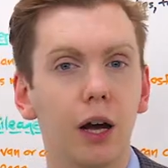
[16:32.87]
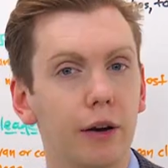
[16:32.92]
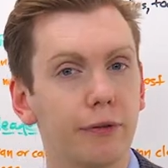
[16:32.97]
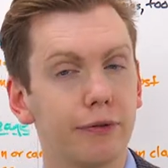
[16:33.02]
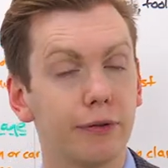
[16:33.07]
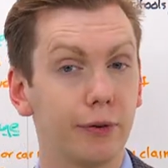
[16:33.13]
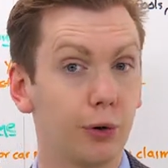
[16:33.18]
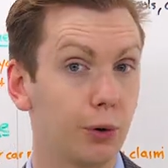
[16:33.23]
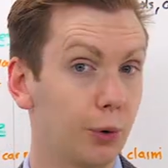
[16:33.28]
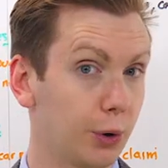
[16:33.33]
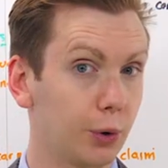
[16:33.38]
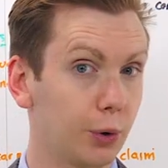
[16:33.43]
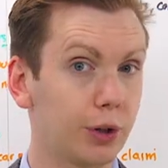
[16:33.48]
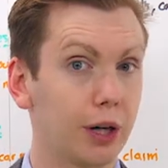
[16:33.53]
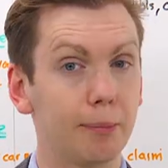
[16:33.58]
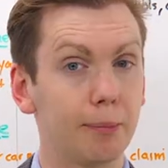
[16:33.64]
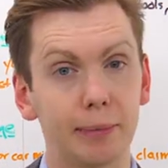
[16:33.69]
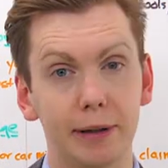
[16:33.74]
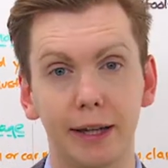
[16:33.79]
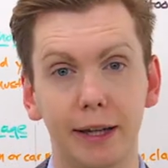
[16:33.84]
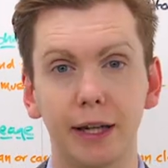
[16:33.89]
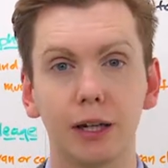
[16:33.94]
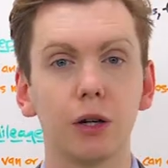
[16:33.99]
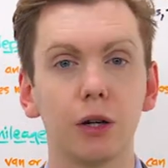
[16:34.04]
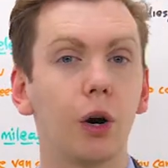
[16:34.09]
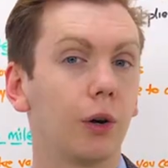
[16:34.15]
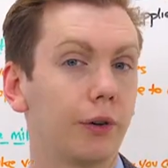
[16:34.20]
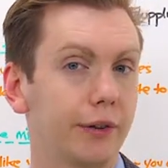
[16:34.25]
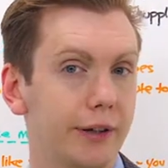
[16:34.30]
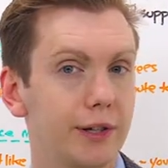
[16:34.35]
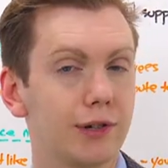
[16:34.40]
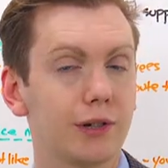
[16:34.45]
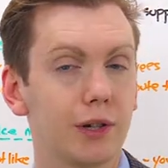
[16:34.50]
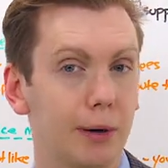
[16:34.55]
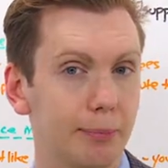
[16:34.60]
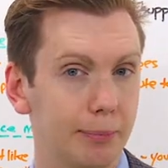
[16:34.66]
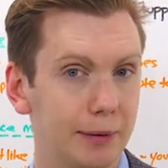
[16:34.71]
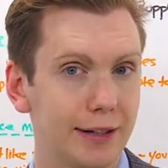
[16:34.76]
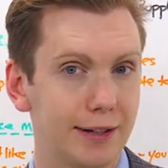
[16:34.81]
for your company on its
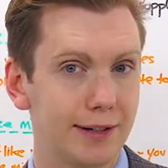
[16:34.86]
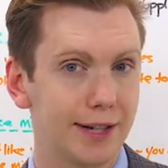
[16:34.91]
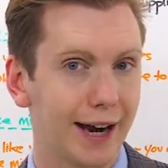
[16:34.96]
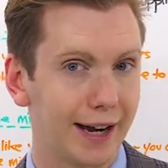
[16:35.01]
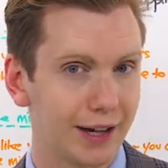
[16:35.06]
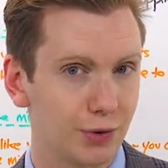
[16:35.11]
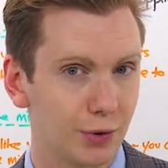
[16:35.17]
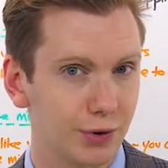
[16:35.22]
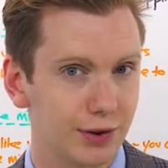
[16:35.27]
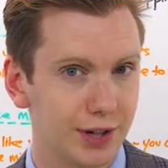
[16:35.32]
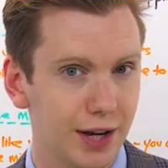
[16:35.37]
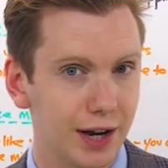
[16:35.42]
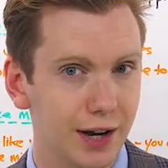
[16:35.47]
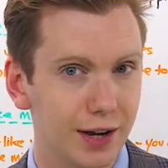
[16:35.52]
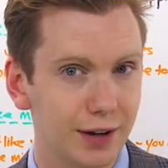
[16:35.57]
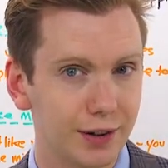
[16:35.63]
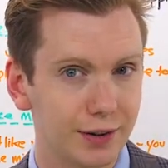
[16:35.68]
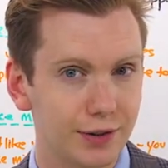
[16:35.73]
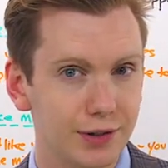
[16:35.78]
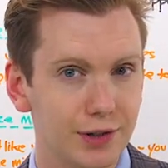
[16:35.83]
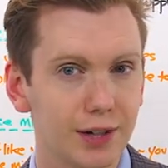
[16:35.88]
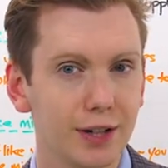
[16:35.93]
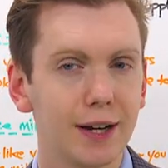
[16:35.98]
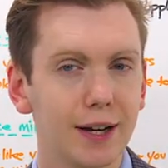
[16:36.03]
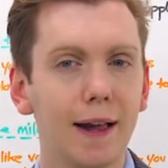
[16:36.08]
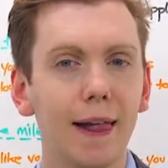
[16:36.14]
company tax returns.